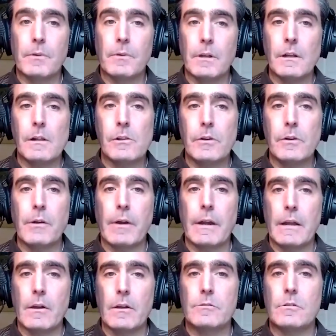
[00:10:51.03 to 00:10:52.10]
including
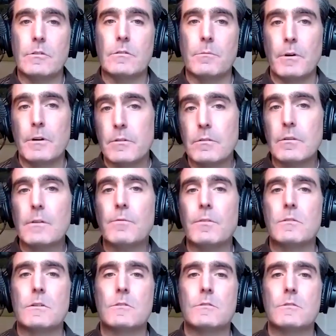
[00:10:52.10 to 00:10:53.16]
radiologists, emergency
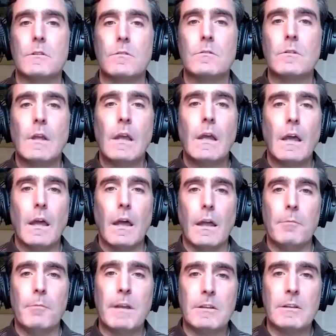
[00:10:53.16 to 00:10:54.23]
physicians,
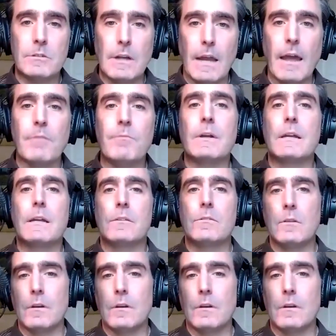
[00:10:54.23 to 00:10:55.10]
and patient advocates.